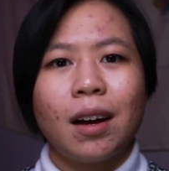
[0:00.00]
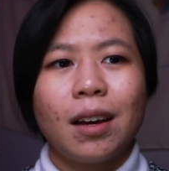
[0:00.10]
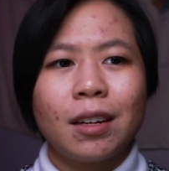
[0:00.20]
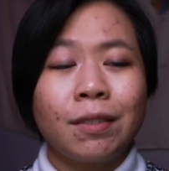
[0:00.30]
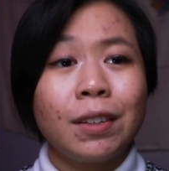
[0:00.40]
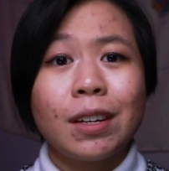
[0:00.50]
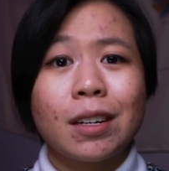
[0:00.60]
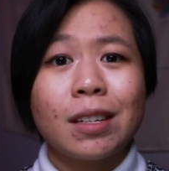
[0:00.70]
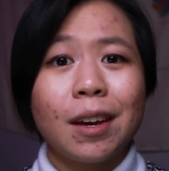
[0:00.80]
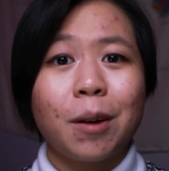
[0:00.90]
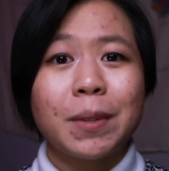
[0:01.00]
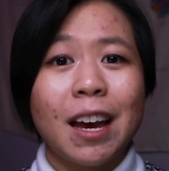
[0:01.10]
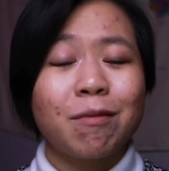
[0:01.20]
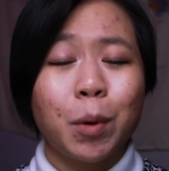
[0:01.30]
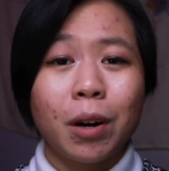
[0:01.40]
In a few years I hope to
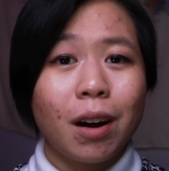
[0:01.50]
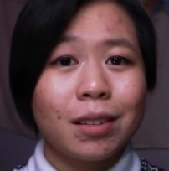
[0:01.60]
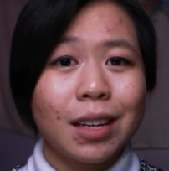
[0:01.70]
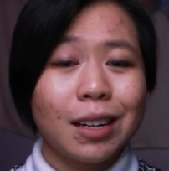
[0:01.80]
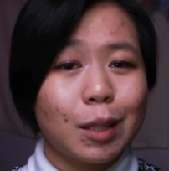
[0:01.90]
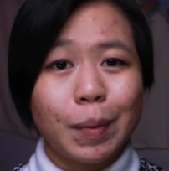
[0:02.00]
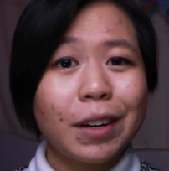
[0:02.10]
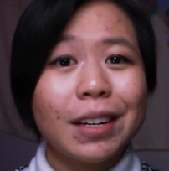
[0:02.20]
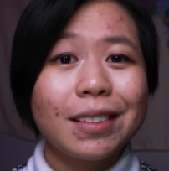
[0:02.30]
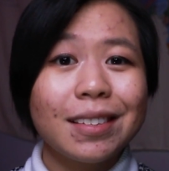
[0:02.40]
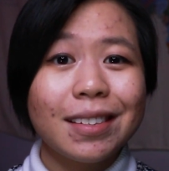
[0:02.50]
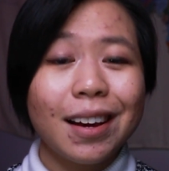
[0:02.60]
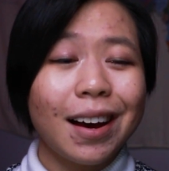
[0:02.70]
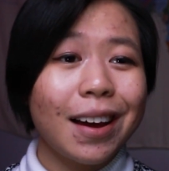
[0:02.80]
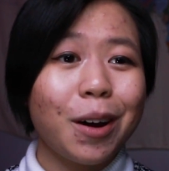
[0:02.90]
have more on-set experience.
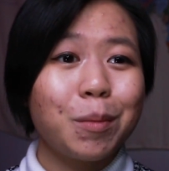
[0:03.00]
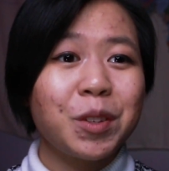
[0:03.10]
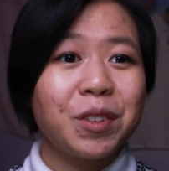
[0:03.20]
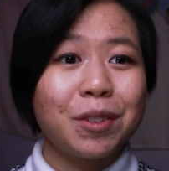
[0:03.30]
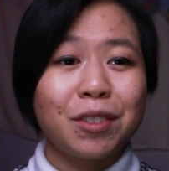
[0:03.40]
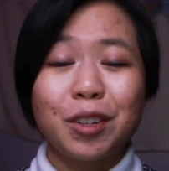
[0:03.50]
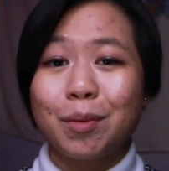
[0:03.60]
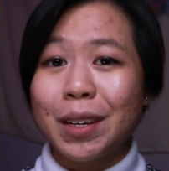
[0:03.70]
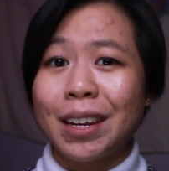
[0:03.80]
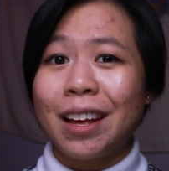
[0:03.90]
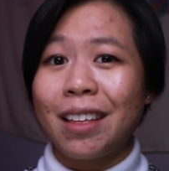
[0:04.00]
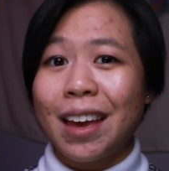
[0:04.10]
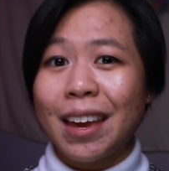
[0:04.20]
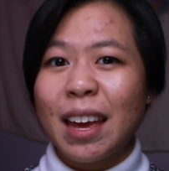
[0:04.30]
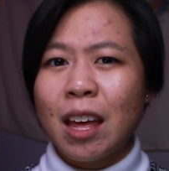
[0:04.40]
I hope to still be in
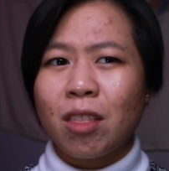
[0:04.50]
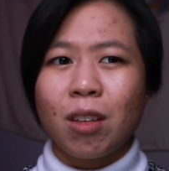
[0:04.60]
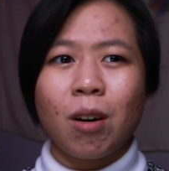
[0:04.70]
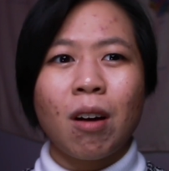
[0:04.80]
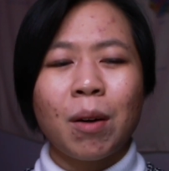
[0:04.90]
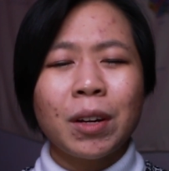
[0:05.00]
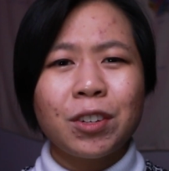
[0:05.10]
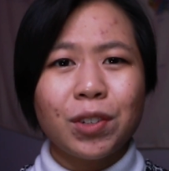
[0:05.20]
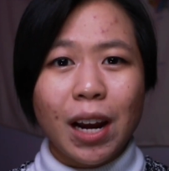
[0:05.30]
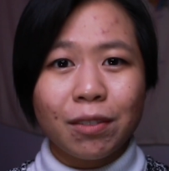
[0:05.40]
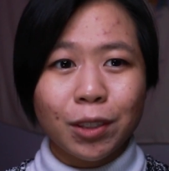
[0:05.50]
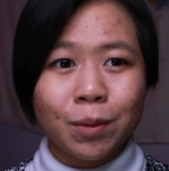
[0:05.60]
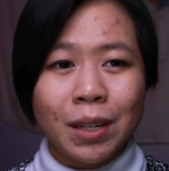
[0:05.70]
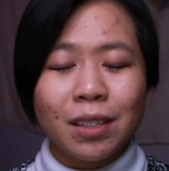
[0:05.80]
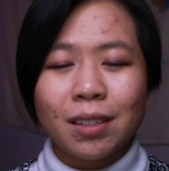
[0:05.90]
LA, though I want to travel
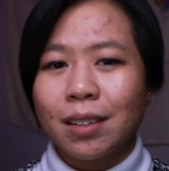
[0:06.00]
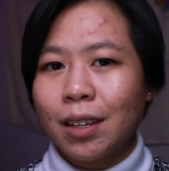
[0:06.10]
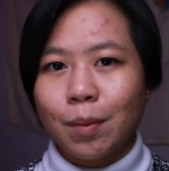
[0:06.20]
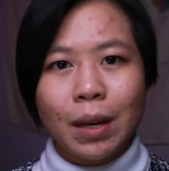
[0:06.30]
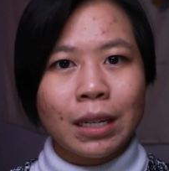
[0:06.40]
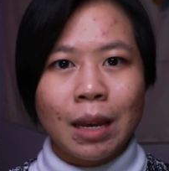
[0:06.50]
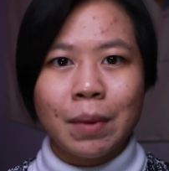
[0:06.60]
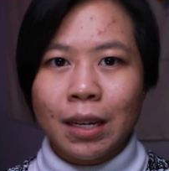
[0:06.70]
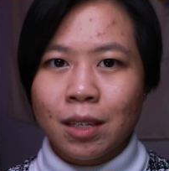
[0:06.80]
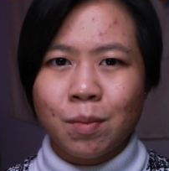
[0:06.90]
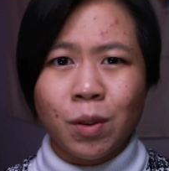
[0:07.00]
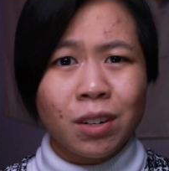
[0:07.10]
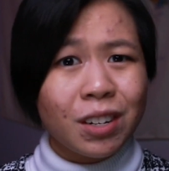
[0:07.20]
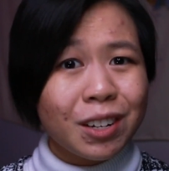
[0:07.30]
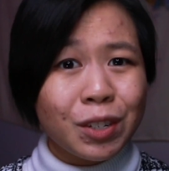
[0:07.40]
once pandemic is more
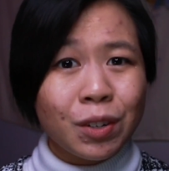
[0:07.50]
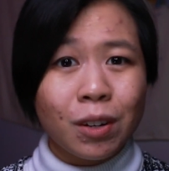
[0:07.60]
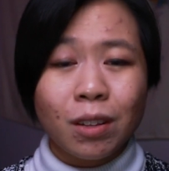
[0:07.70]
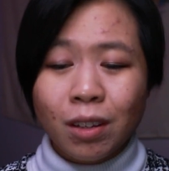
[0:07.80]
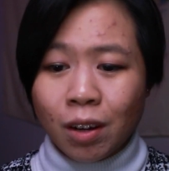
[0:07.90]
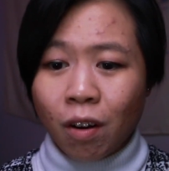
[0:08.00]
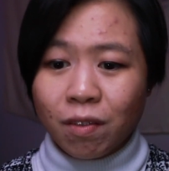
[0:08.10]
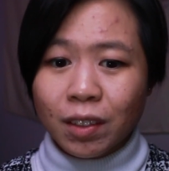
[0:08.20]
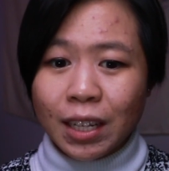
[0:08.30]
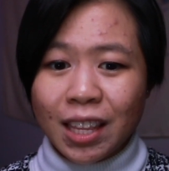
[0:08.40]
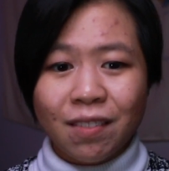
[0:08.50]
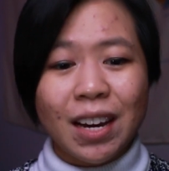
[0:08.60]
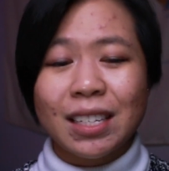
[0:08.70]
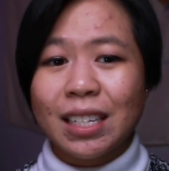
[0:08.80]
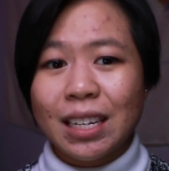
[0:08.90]
under control. Hopefully the
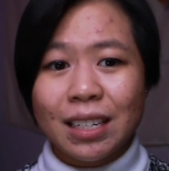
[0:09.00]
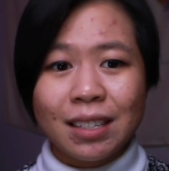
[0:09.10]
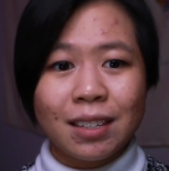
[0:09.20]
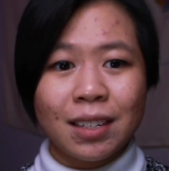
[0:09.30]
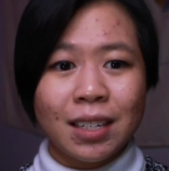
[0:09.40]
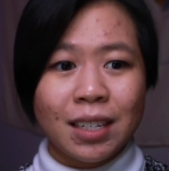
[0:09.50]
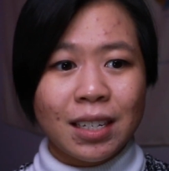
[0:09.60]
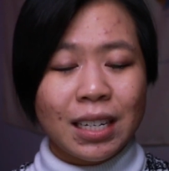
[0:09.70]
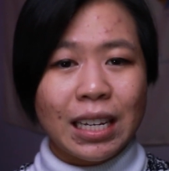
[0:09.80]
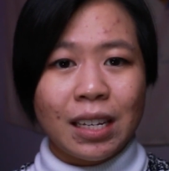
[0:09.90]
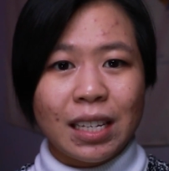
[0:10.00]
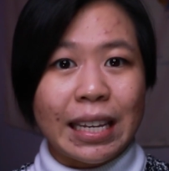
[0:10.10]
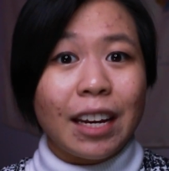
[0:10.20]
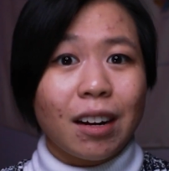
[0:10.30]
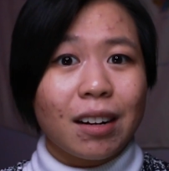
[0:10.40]
vaccine is
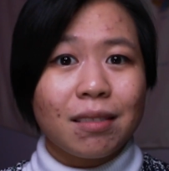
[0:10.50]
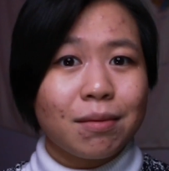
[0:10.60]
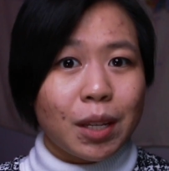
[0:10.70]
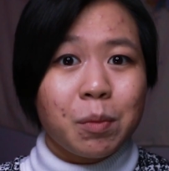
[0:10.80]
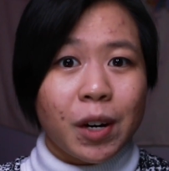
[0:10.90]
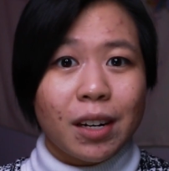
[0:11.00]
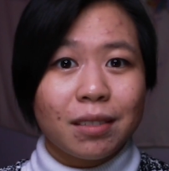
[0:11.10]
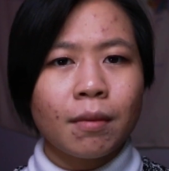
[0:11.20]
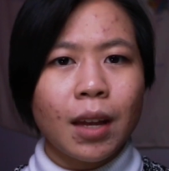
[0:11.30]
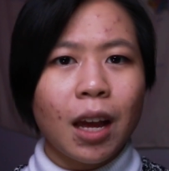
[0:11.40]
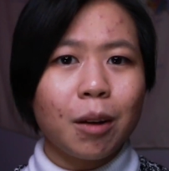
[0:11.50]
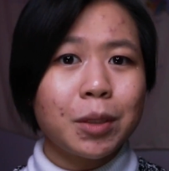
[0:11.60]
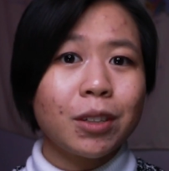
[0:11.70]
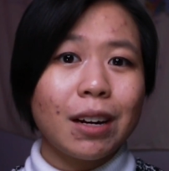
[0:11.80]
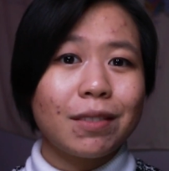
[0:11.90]
here somewhere. I hope
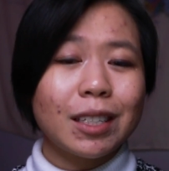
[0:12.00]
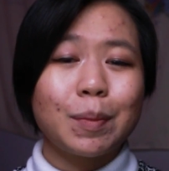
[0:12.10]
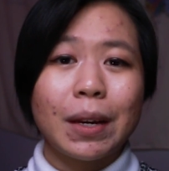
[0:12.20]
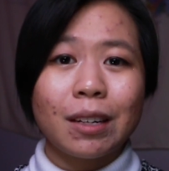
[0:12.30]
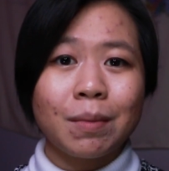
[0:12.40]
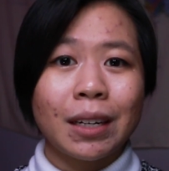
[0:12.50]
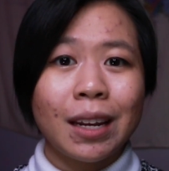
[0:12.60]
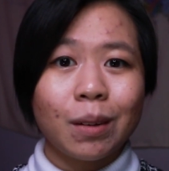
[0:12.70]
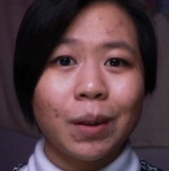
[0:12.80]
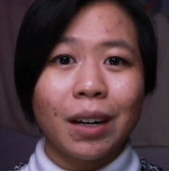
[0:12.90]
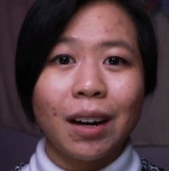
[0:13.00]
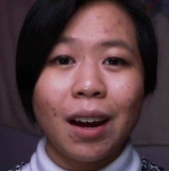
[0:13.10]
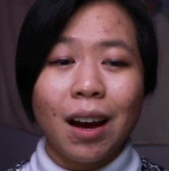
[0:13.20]
to have expanded my network.